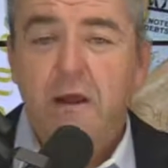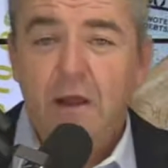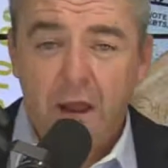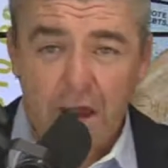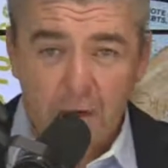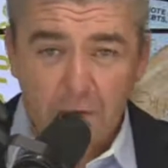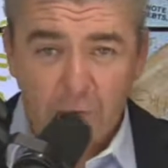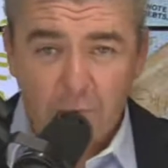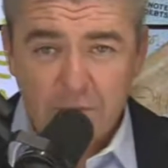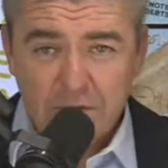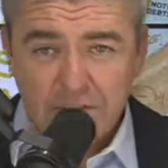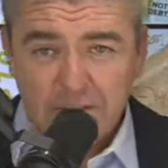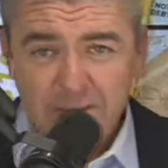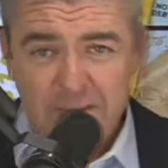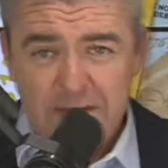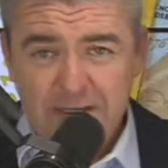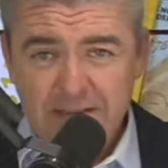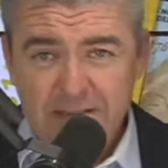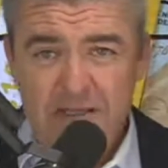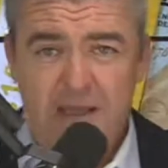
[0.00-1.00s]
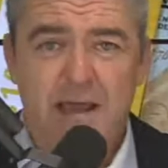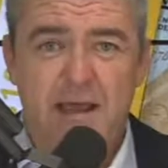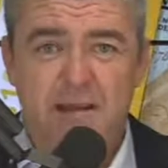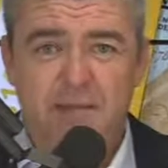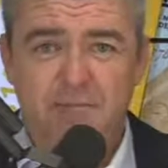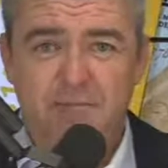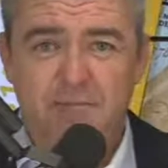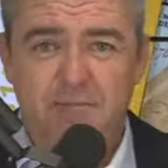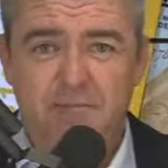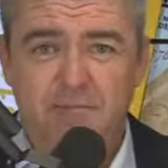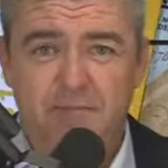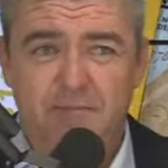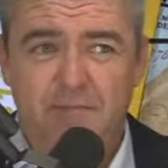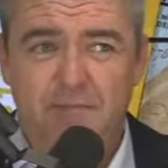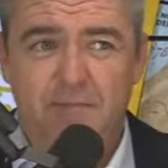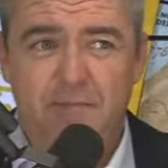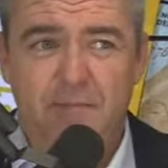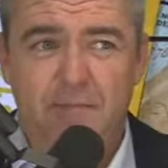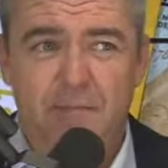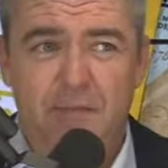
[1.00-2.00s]
I don't want you to miss that.
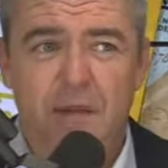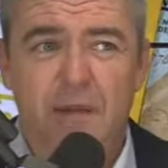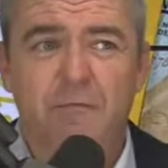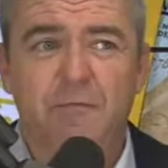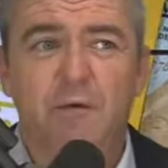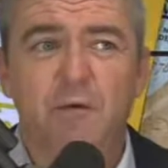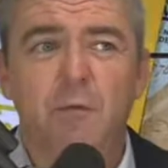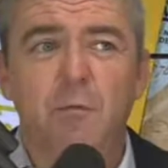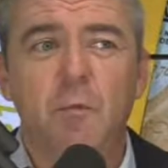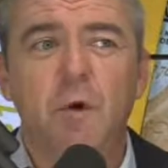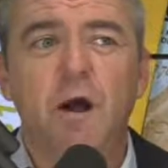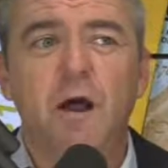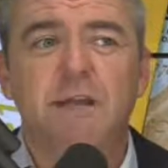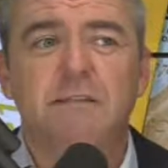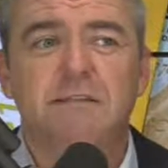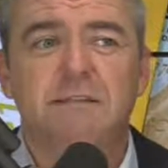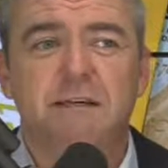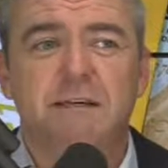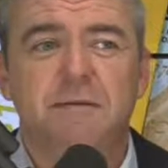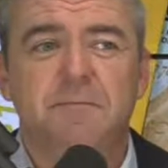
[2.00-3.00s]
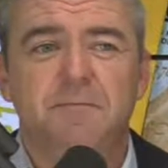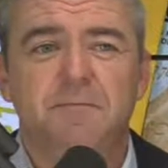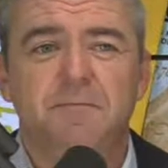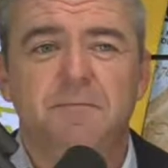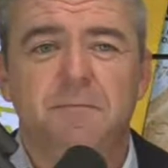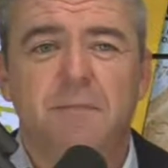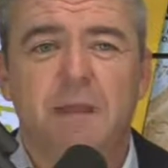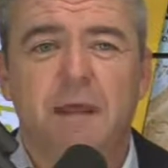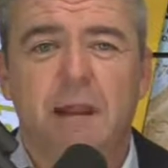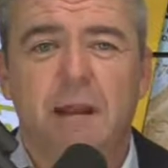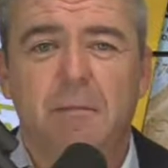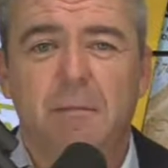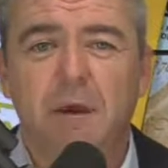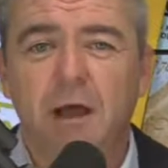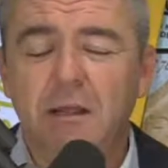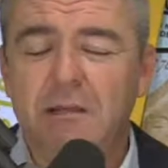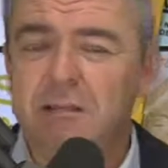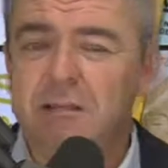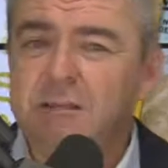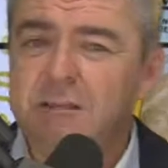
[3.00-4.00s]
If you're watching, and I'm
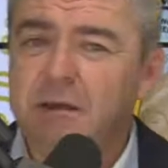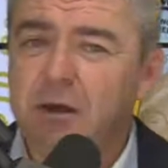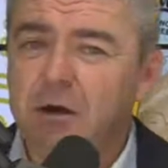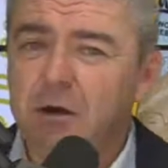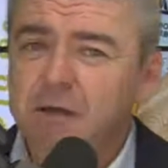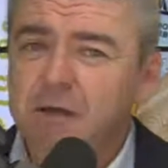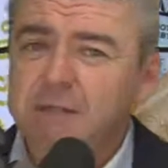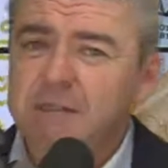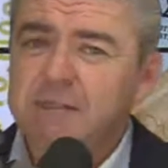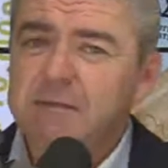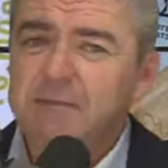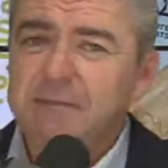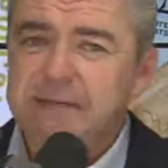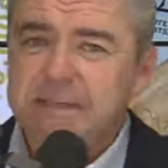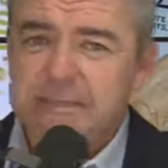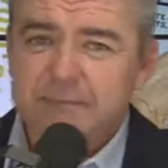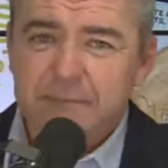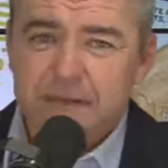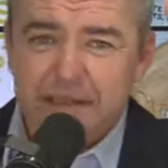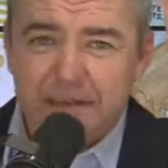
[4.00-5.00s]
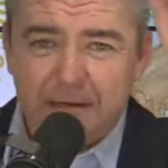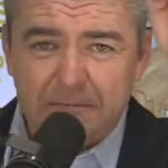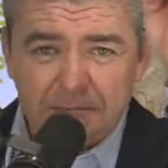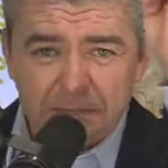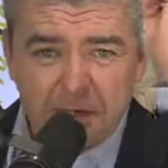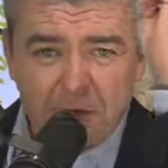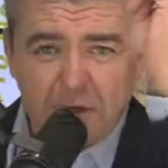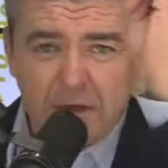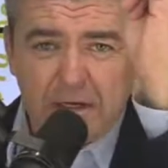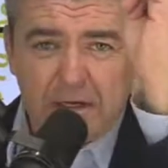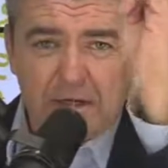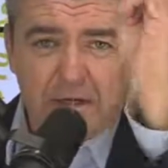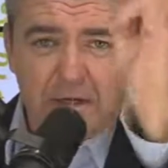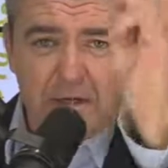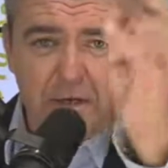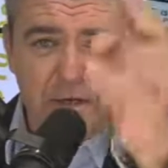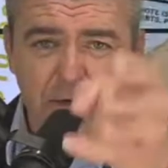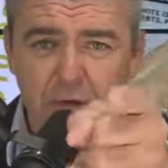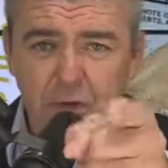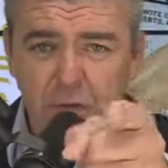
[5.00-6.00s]
not just talking to Smith, I'm talking to
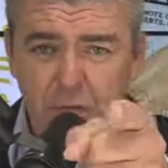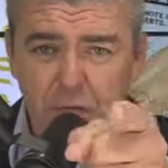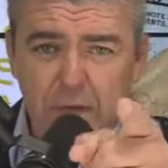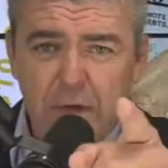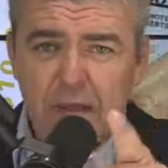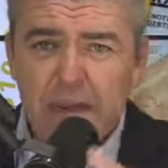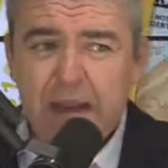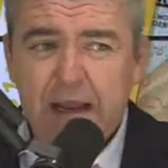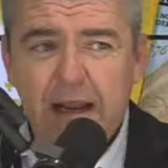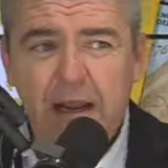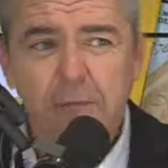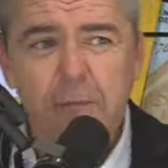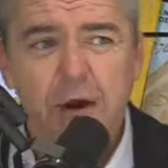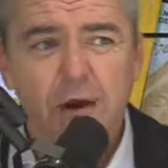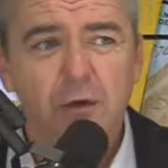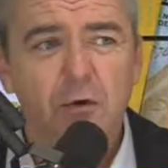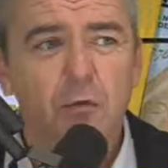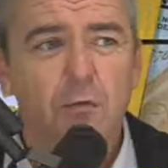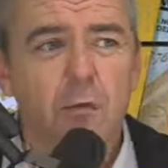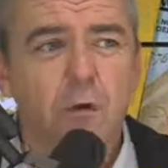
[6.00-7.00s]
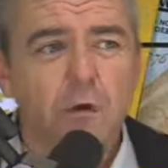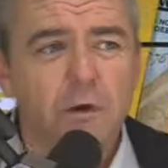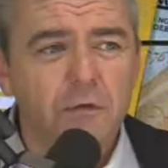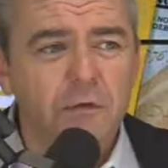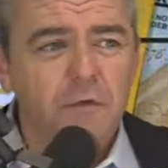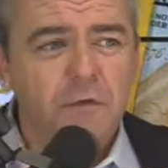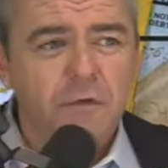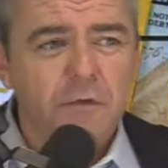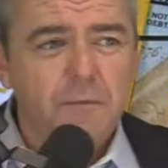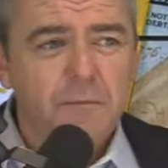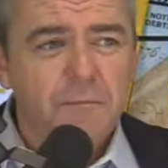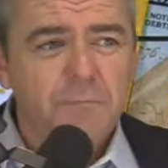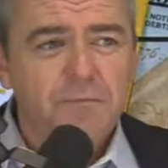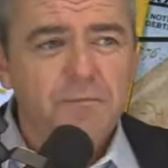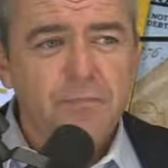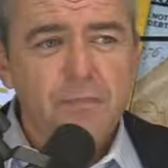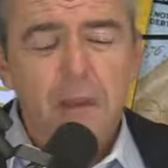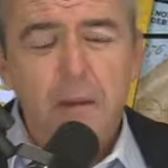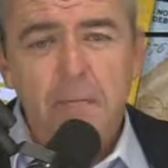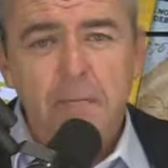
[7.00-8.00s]
you, anybody who wants
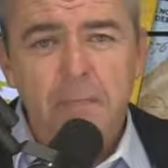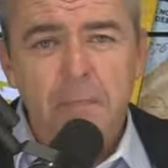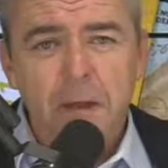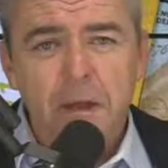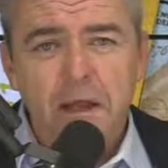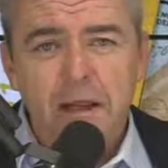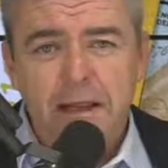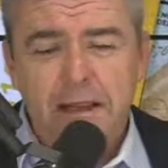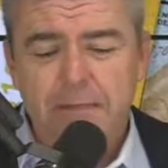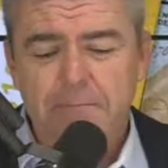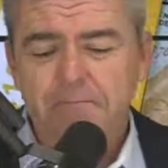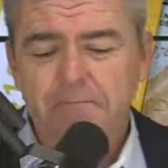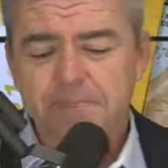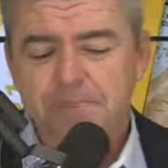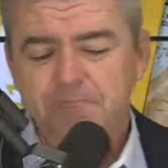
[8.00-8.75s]
money,